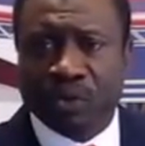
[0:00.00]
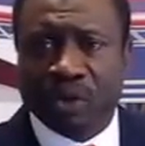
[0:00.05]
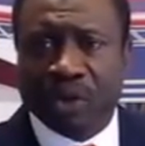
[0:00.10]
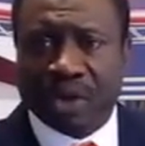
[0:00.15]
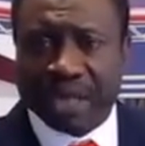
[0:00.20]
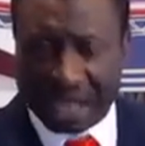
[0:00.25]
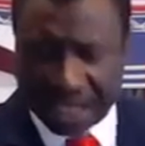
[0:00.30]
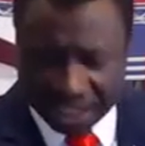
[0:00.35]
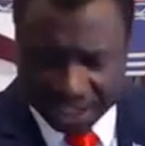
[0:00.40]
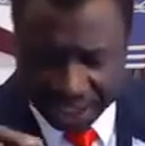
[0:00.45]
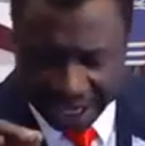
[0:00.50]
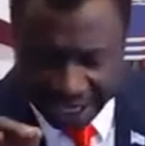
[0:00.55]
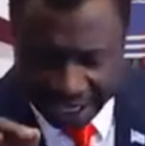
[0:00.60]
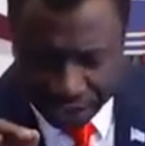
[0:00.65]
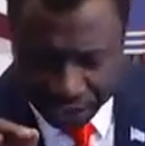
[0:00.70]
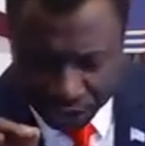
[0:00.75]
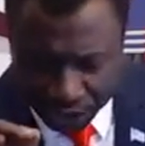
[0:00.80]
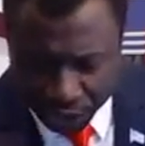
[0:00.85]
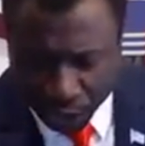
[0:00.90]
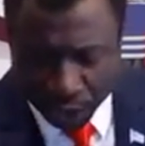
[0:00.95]
It's
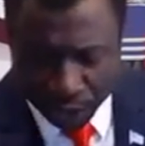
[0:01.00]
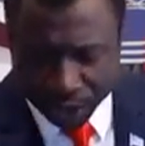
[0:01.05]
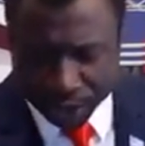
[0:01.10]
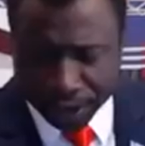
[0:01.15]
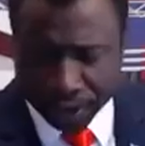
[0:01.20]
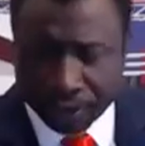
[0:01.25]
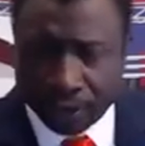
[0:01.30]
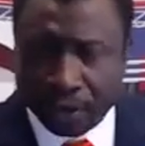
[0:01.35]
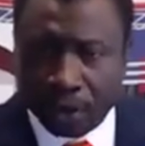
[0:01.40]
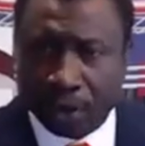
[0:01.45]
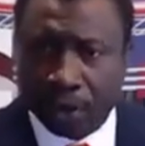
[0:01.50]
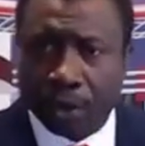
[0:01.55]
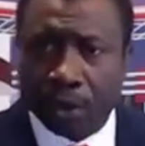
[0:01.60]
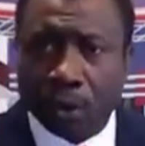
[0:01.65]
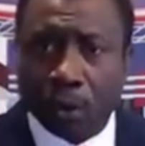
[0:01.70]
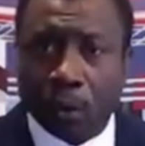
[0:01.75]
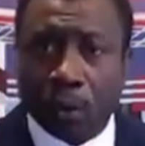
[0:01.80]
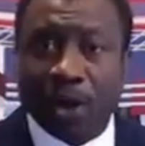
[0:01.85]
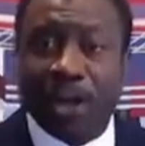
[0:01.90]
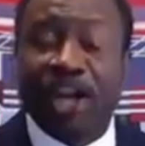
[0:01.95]
a joke.
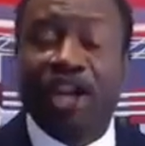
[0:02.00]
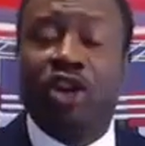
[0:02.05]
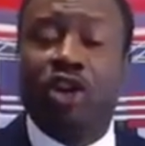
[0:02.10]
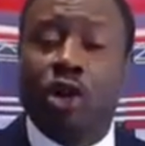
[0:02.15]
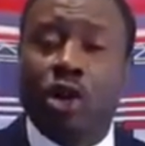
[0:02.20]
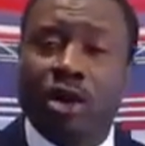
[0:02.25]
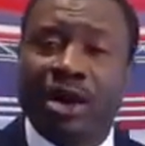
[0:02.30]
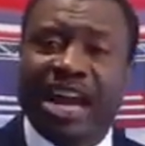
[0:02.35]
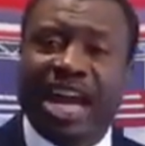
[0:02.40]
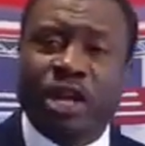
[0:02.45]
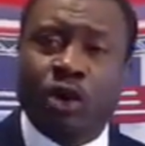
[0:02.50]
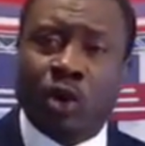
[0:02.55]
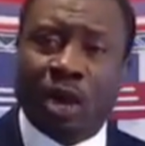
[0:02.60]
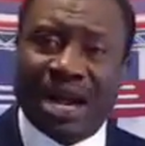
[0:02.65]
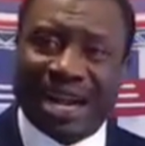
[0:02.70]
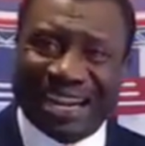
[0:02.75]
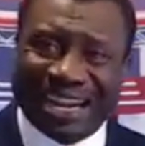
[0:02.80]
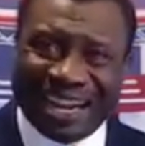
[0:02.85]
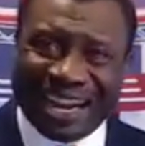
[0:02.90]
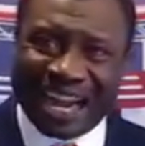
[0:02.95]
We know that you
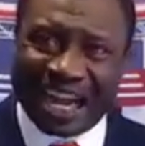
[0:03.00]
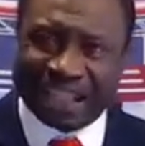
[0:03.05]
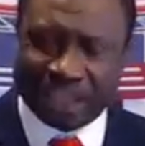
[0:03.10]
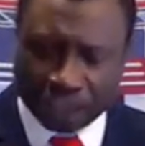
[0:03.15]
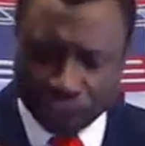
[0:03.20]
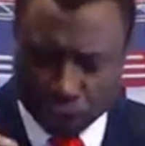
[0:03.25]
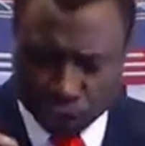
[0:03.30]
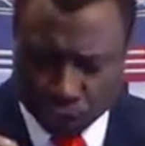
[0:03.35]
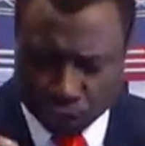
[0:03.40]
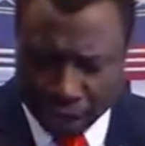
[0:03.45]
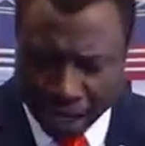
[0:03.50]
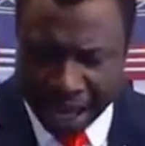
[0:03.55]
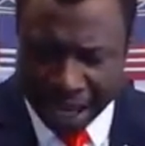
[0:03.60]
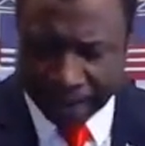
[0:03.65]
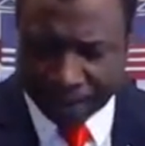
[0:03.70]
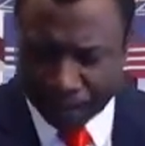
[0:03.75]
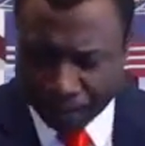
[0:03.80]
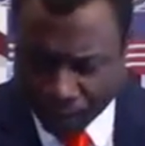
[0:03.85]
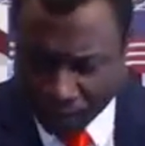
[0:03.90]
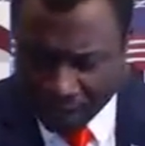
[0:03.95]
are cash
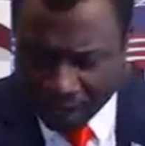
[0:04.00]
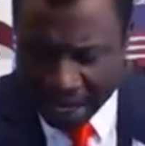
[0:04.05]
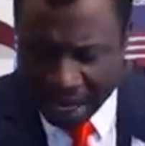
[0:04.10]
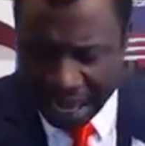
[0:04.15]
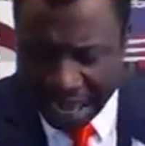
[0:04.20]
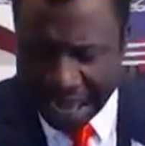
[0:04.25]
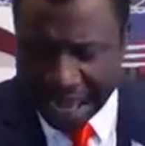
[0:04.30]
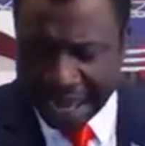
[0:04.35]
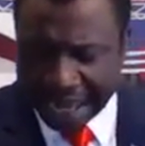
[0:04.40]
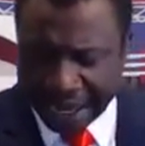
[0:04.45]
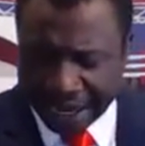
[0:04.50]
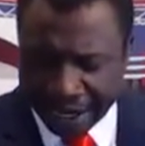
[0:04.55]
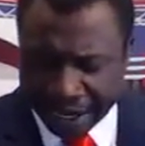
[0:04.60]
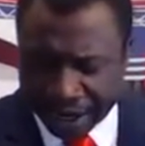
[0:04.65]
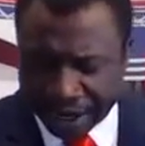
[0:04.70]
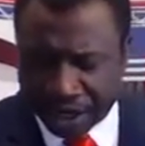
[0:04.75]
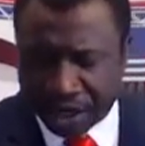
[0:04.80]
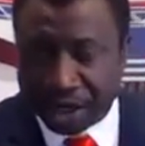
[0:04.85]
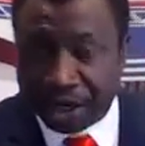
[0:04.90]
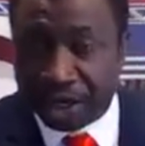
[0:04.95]
strapped
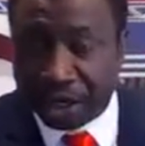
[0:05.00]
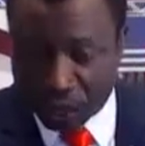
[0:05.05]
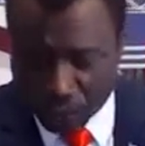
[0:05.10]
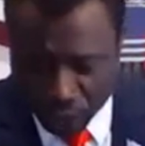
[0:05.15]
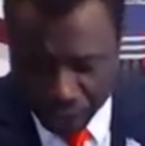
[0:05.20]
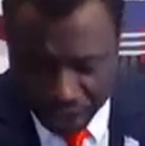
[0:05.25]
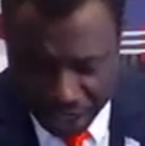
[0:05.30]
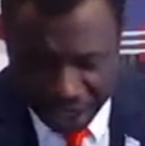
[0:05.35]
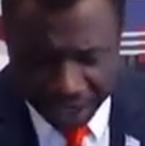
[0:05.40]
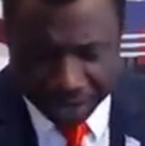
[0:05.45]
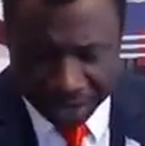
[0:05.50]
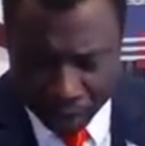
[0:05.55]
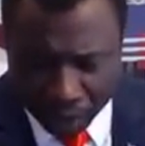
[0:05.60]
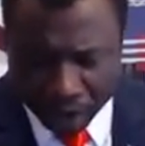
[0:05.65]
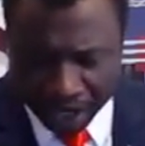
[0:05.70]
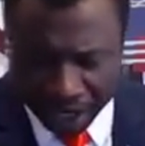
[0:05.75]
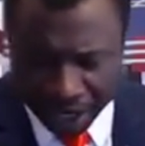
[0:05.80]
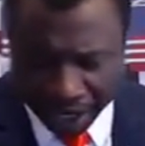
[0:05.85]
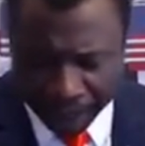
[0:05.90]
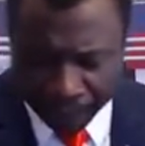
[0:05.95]
and you need
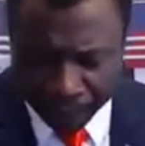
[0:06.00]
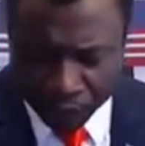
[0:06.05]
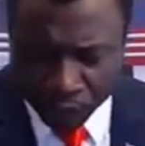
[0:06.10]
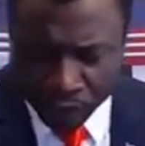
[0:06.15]
money